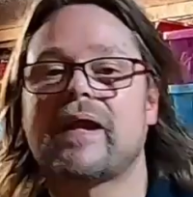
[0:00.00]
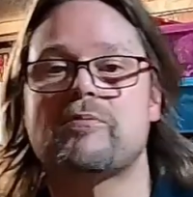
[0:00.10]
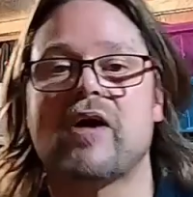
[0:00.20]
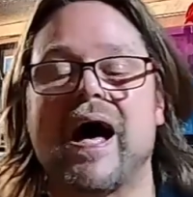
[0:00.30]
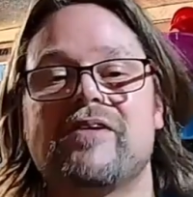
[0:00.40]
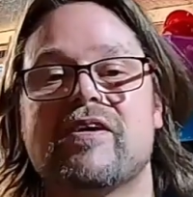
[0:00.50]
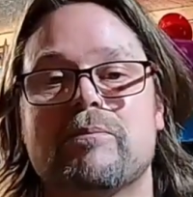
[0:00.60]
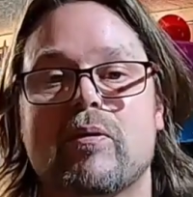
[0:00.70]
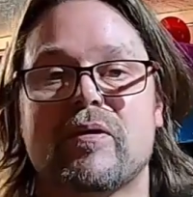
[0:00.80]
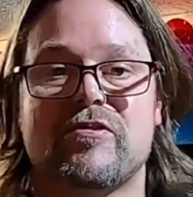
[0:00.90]
it up to
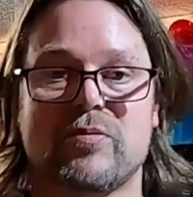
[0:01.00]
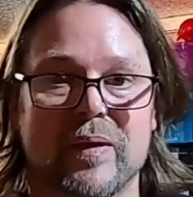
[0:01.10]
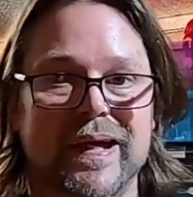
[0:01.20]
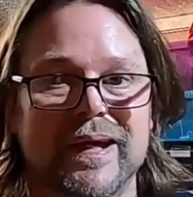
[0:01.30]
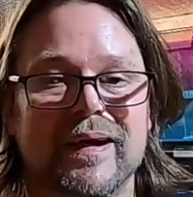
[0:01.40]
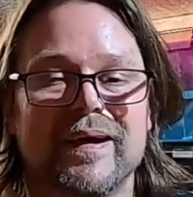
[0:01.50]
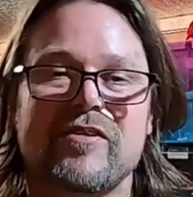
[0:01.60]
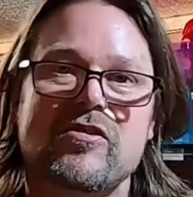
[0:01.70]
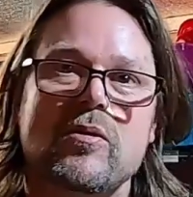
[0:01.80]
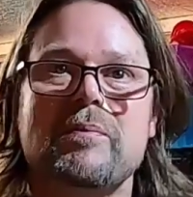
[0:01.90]
18.3.
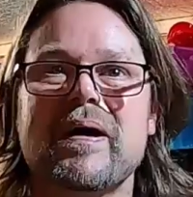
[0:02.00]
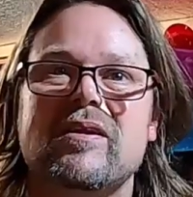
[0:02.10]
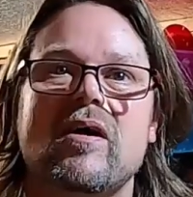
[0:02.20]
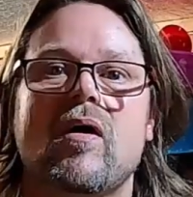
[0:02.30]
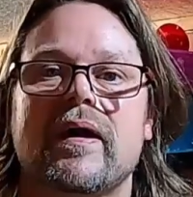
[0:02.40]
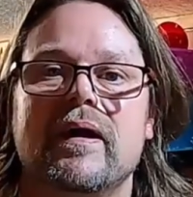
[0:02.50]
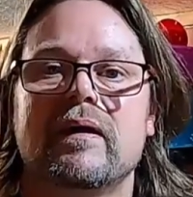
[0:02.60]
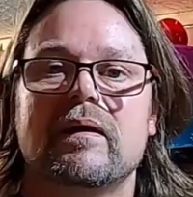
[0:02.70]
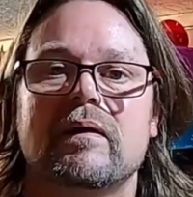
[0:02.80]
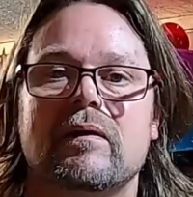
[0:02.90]
So we're about
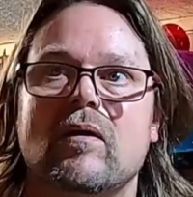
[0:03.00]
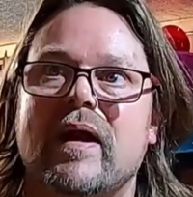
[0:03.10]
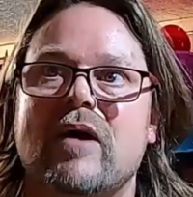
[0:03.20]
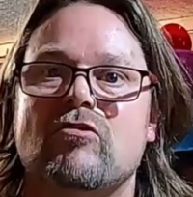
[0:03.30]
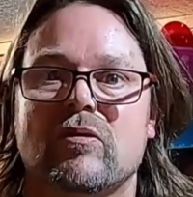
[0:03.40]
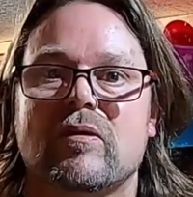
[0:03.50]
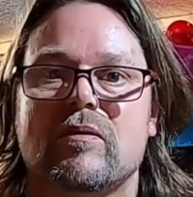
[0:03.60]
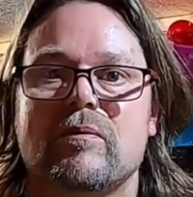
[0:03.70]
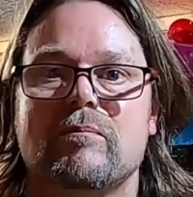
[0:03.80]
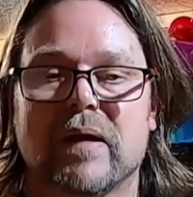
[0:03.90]
900
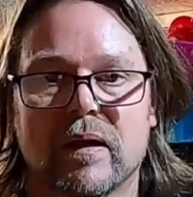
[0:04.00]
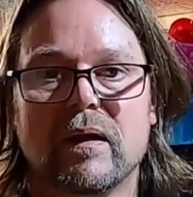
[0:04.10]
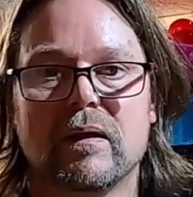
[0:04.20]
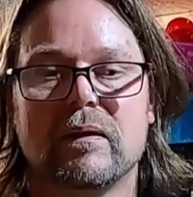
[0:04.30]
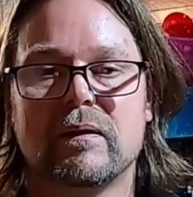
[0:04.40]
mil